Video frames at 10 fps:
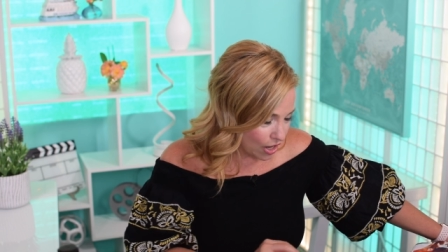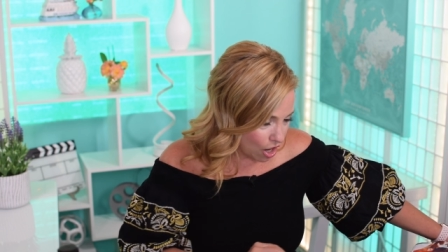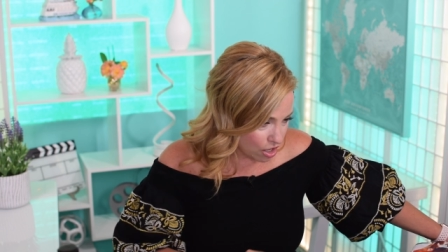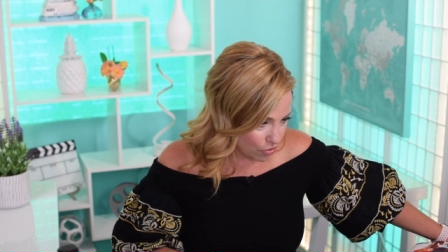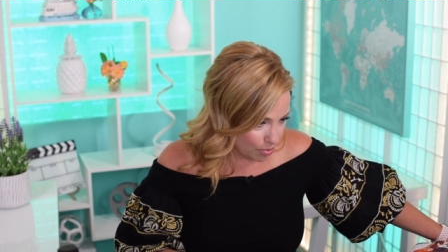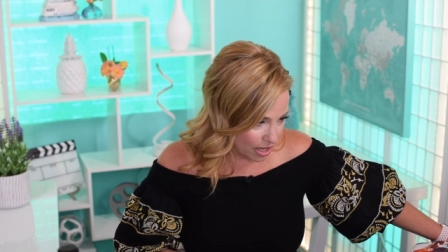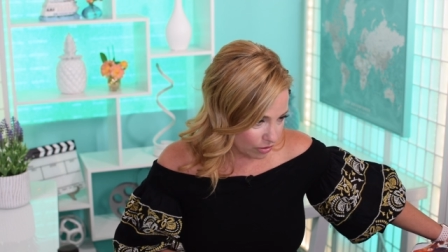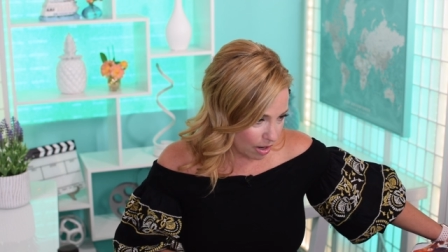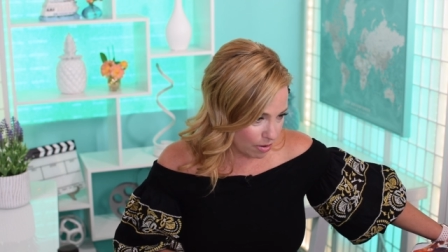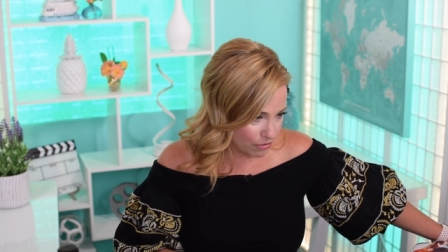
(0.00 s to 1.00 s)
Carnival
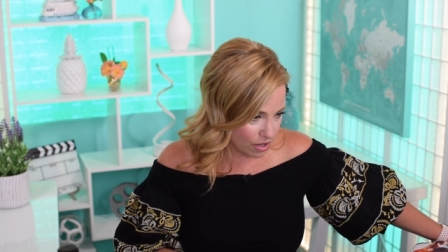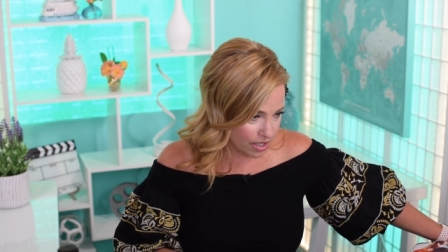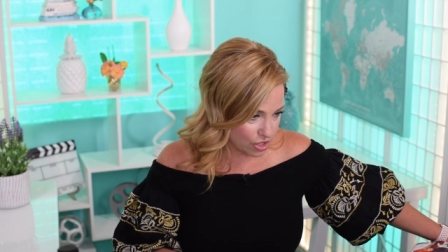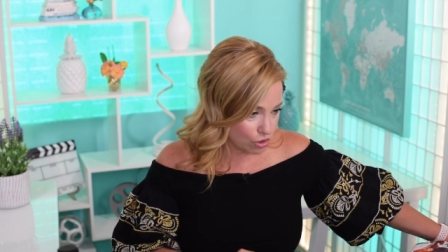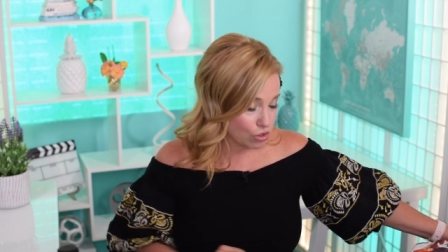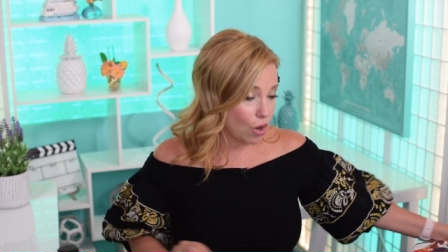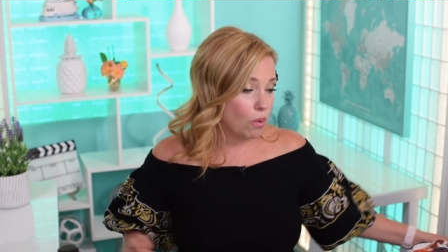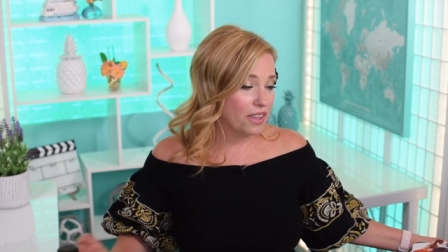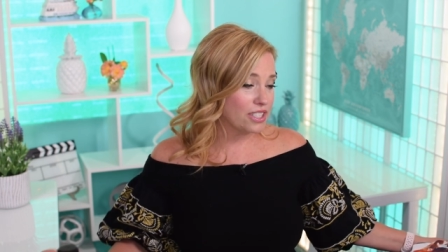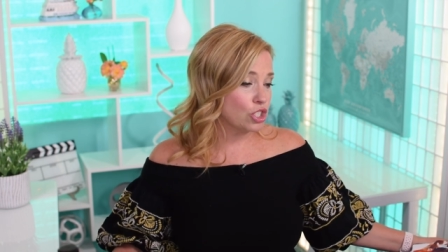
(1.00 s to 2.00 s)
Panorama for our next cruise? Oh, well,
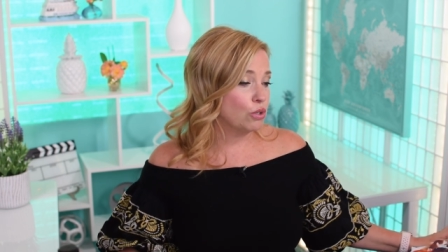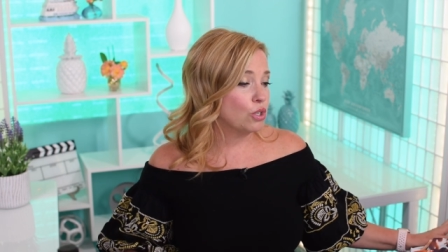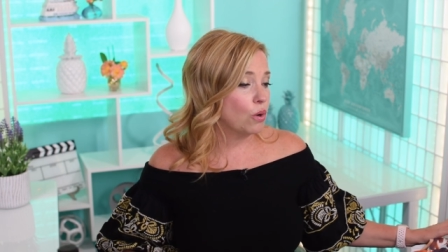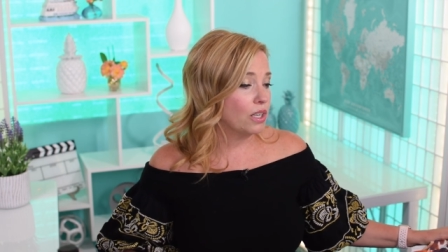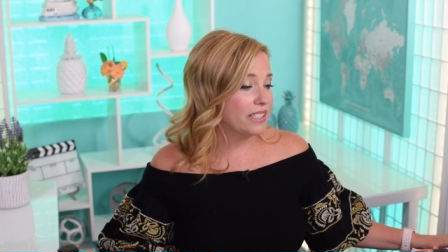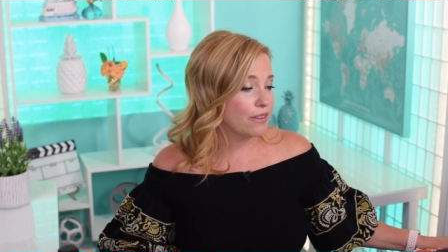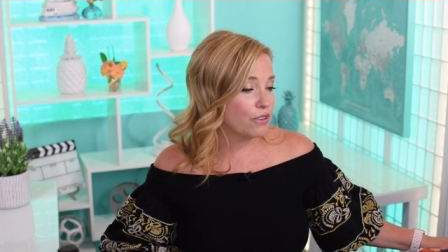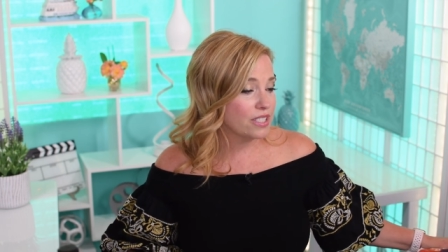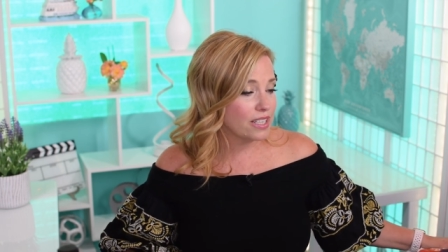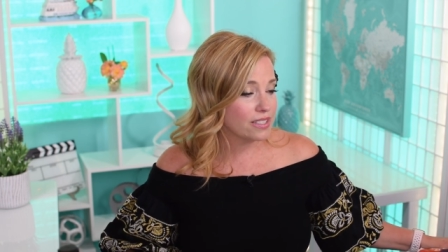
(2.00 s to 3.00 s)
that's two totally
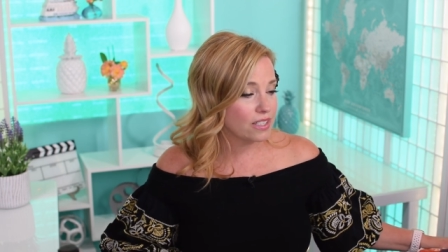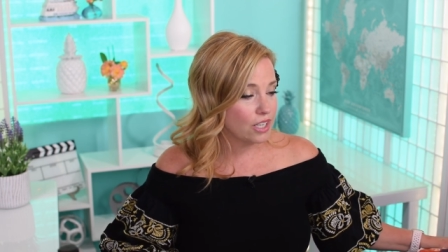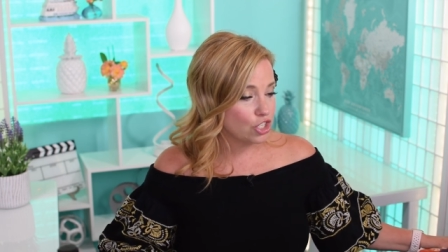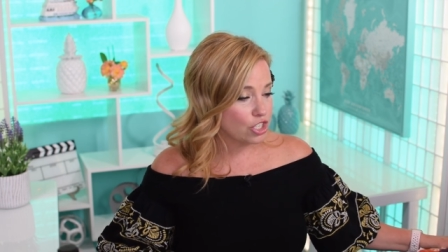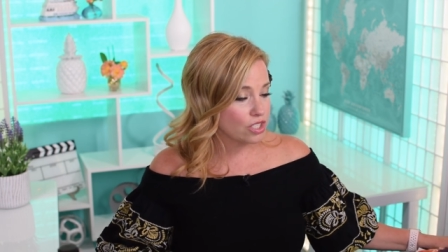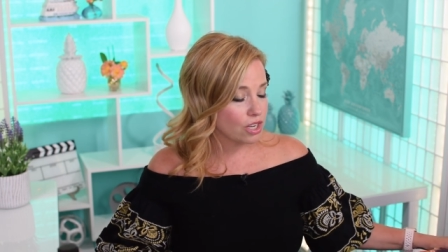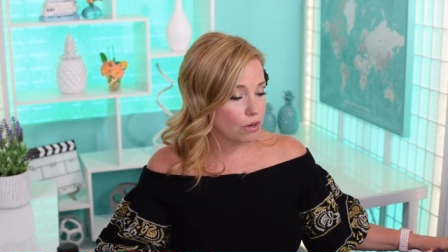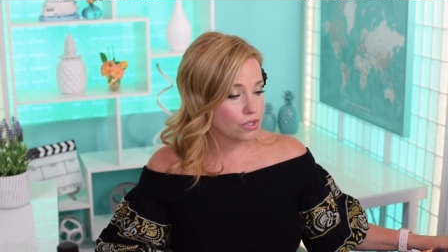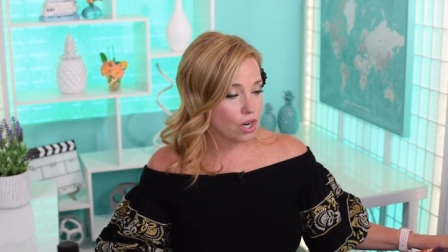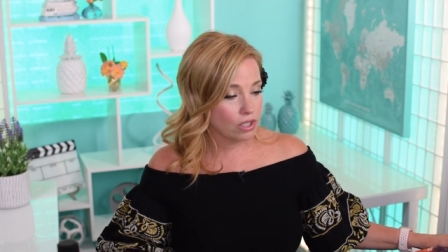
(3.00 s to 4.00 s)
different destinations,
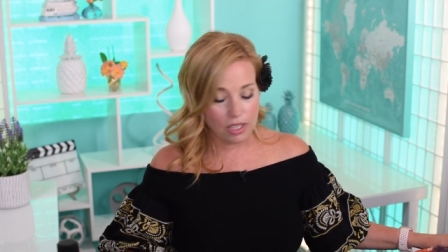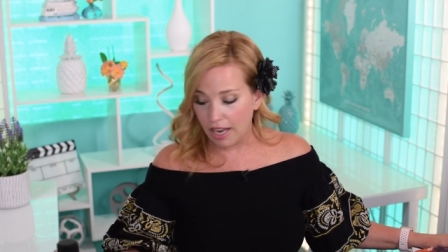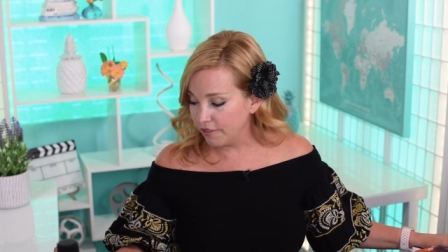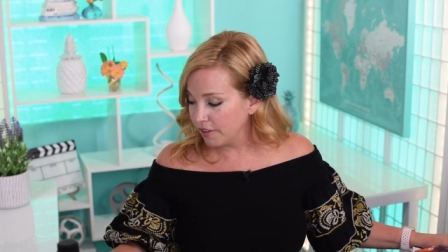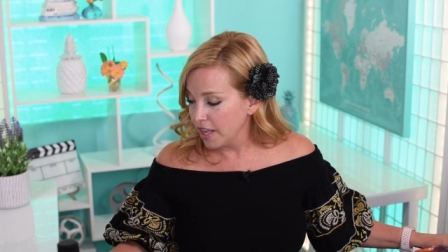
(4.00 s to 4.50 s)
Ozark Life.